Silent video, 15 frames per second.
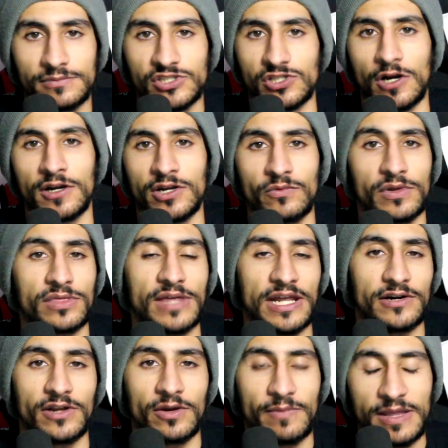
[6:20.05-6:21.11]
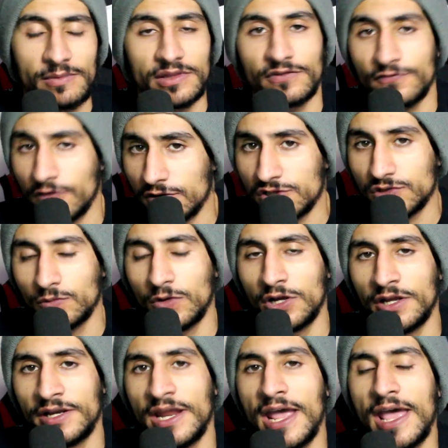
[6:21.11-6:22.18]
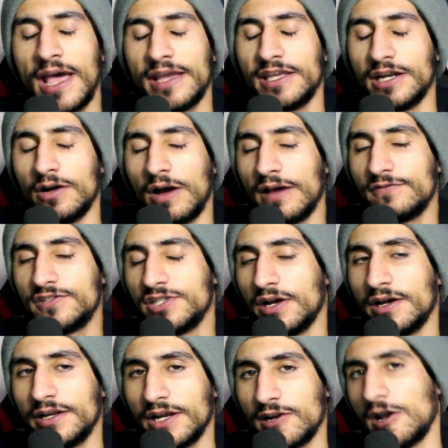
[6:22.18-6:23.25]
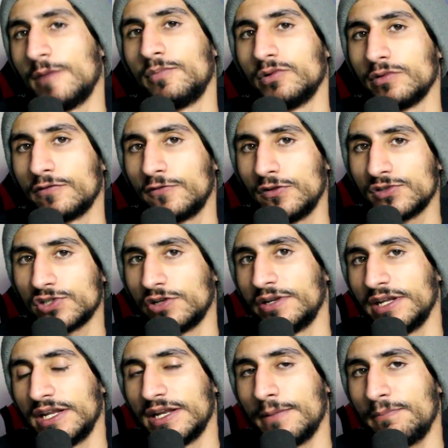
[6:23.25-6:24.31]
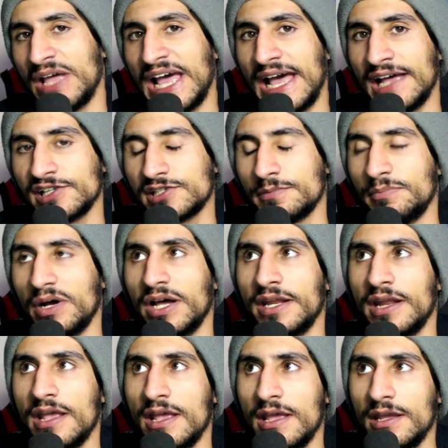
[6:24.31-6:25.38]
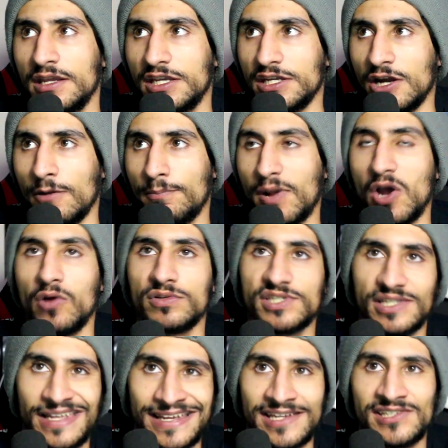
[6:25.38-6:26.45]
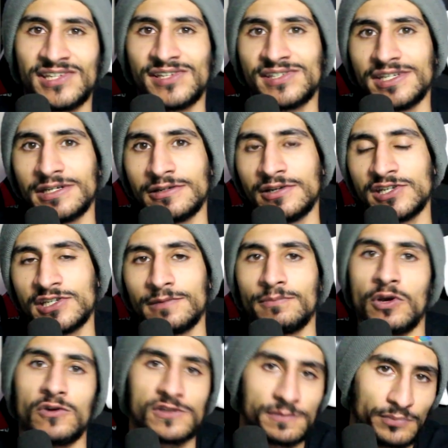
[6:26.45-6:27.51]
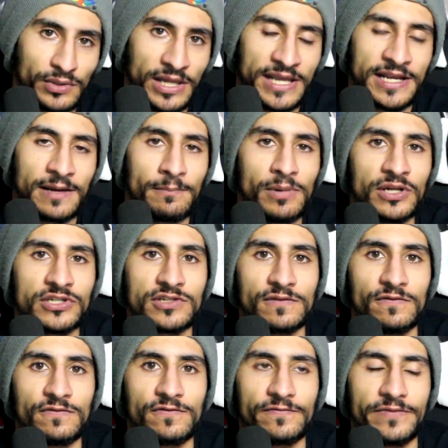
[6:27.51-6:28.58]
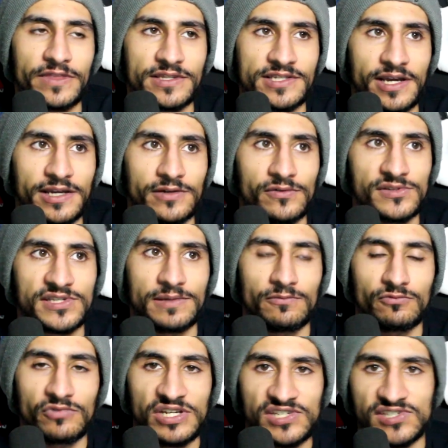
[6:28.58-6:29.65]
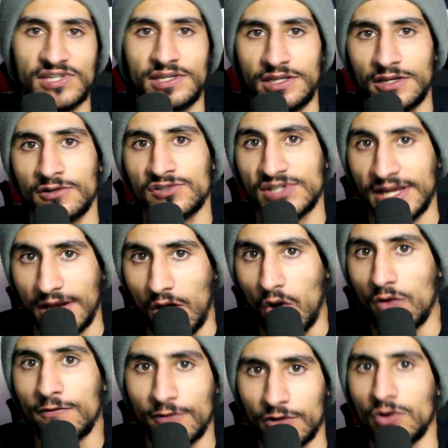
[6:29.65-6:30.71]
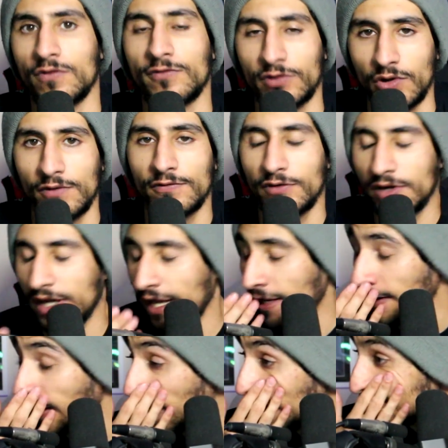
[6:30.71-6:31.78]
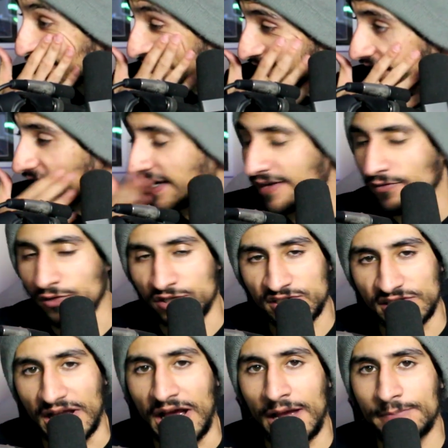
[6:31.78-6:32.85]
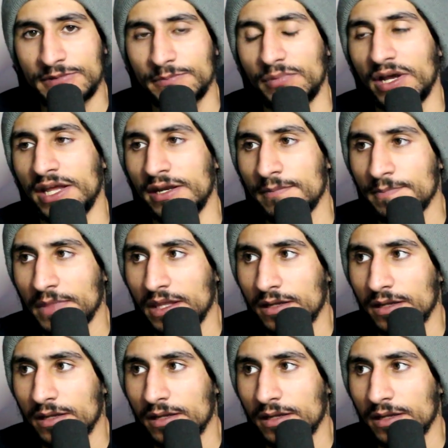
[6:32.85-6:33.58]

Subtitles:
starting with, I don't know, maybe the first one. I've done a couple reviews on it in the past, but post Legacy series and post playing a bunch of the titles in recent years, like over and over and over again. Not that I never stopped, but